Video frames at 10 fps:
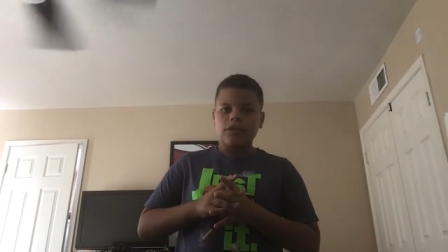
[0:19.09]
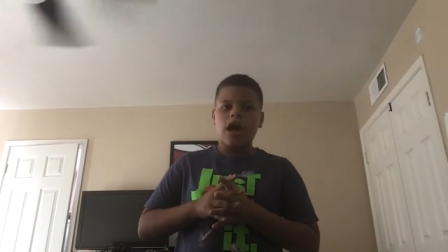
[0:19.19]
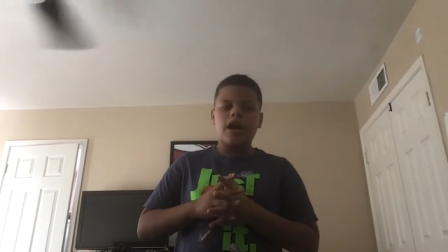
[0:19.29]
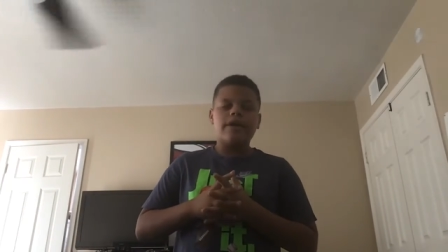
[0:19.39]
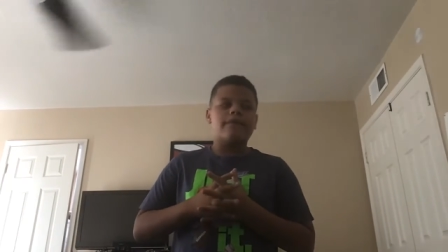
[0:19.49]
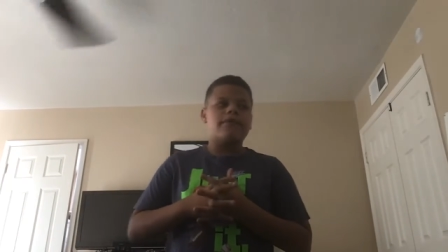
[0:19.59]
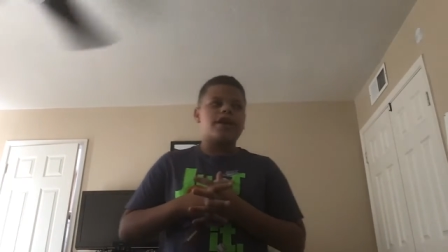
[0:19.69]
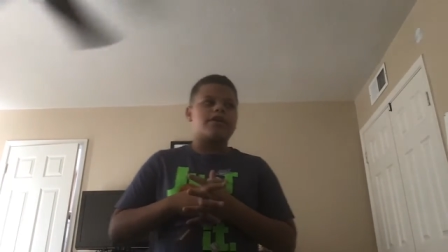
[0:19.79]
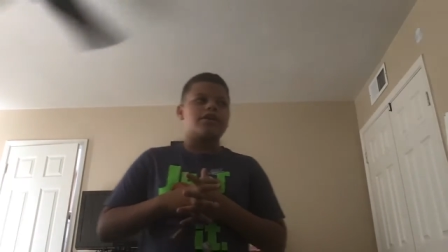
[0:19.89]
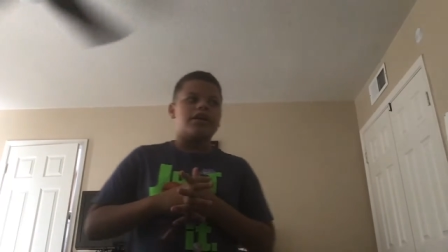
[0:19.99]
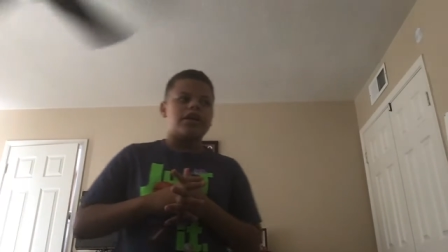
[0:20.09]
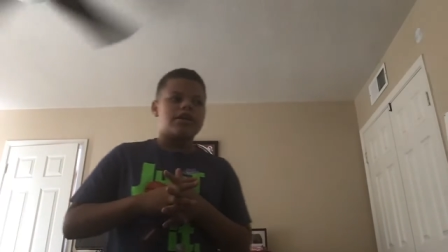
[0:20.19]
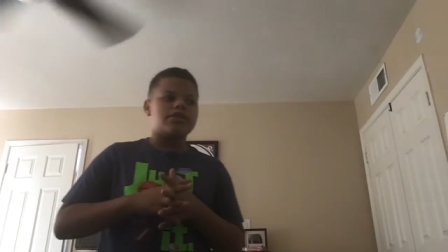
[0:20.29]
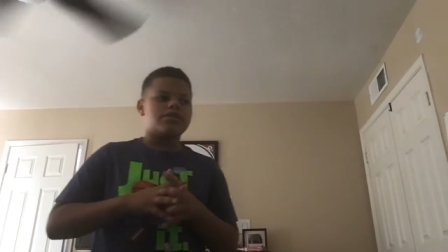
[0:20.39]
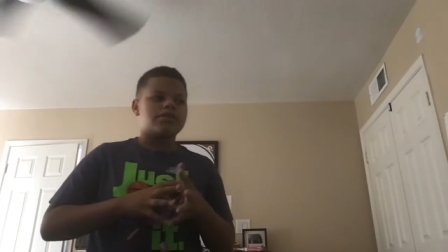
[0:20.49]
I am
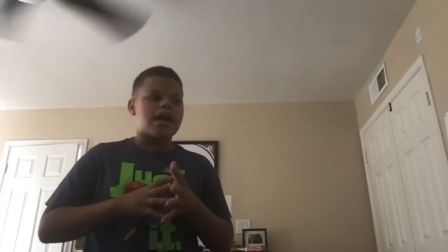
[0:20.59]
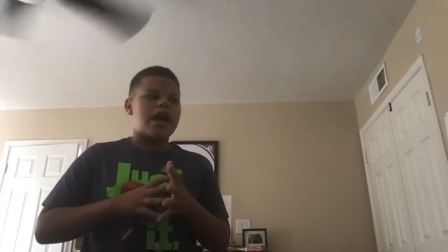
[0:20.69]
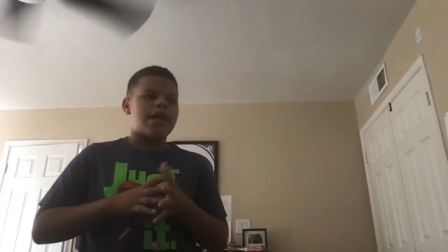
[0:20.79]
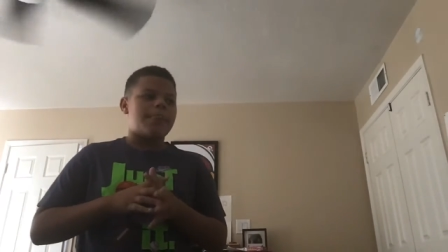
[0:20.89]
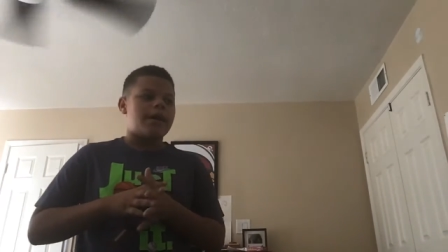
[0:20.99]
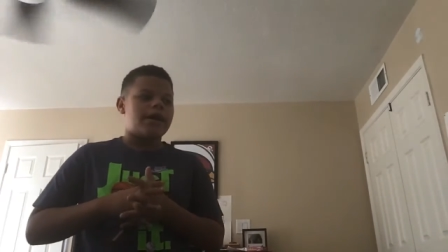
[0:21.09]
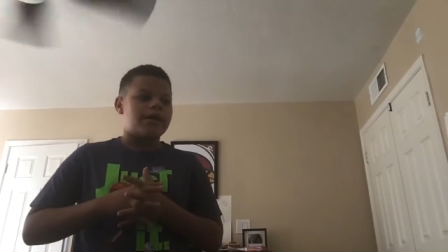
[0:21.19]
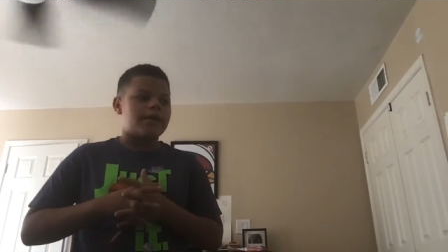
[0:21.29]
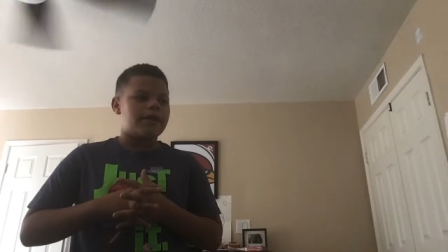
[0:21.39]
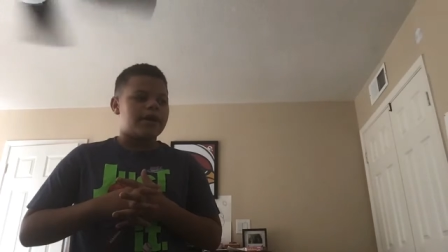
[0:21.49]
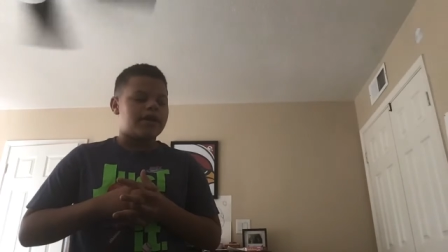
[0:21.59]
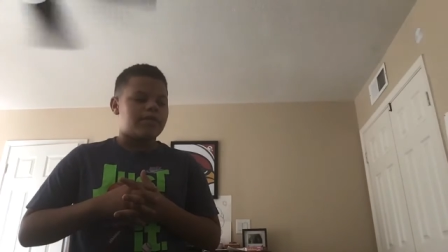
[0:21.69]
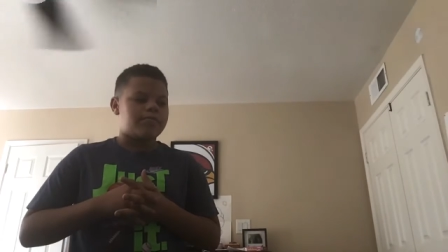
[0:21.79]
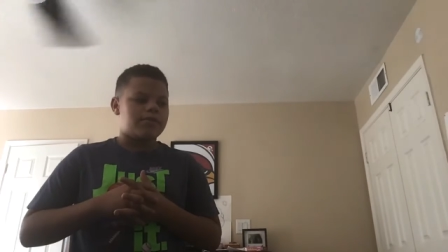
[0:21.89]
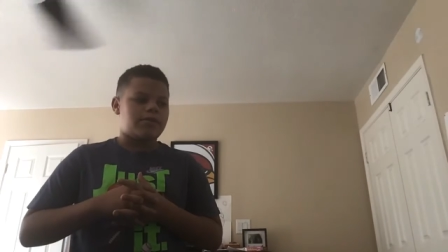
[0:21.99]
very sad that that
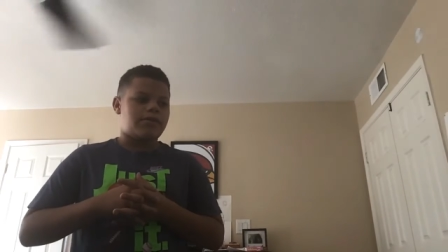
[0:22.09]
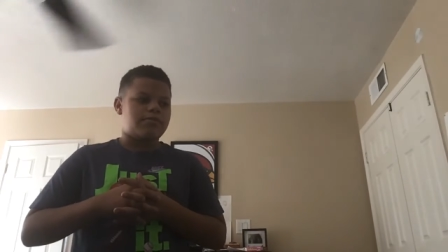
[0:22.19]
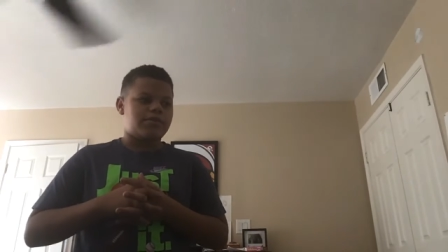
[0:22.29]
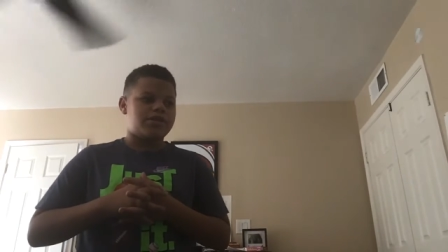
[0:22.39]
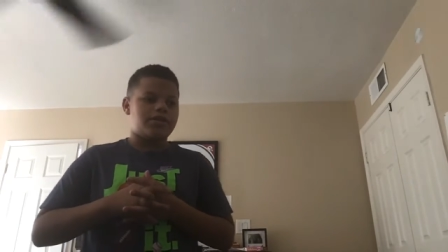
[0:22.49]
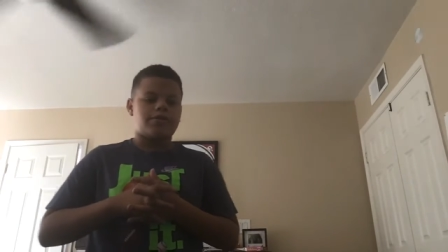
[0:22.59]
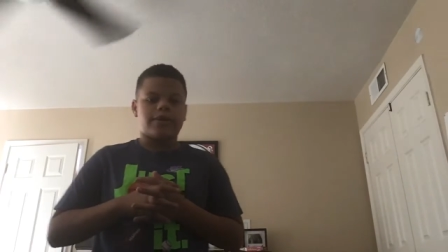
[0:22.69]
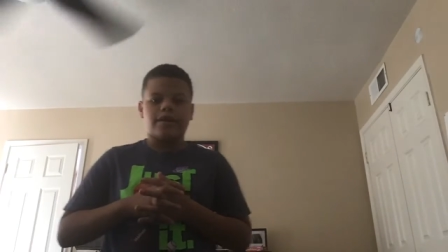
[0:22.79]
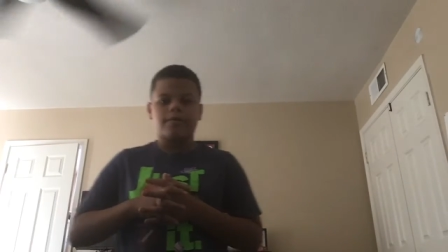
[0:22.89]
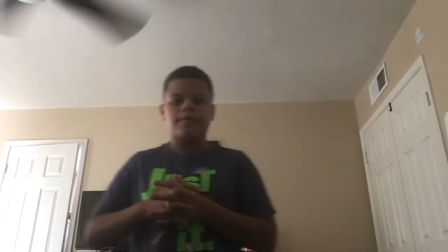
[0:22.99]
happened to him. He's a great,